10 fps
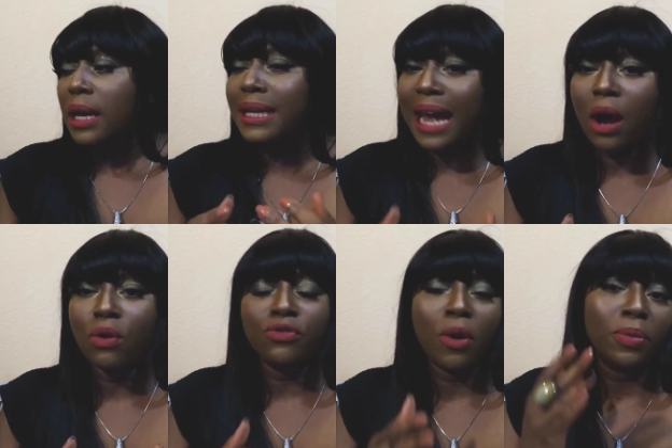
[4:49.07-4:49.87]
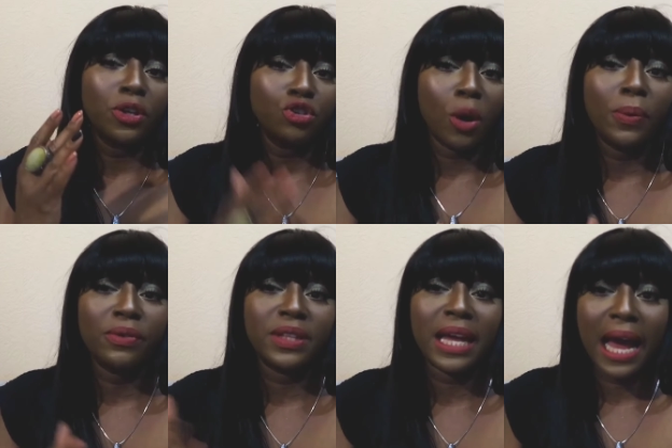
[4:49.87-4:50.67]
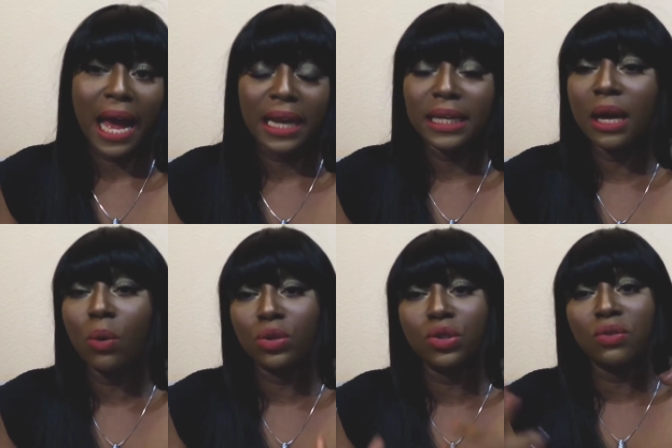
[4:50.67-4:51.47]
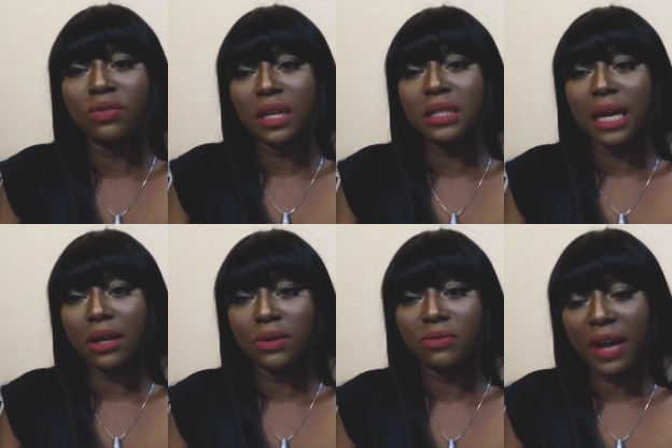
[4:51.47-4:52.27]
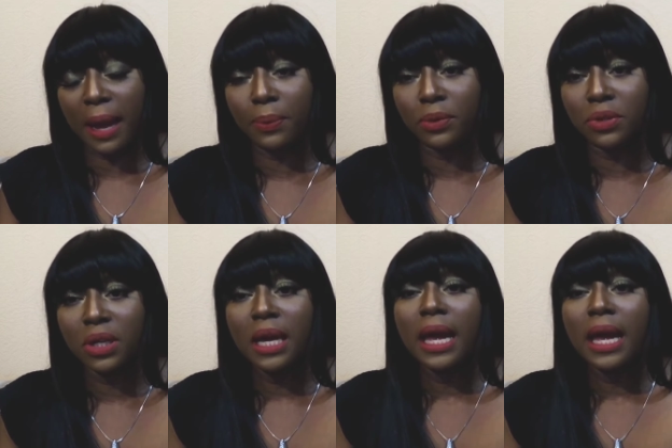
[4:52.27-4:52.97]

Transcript: Now, from the drop of the hat, there were two things that could have happened.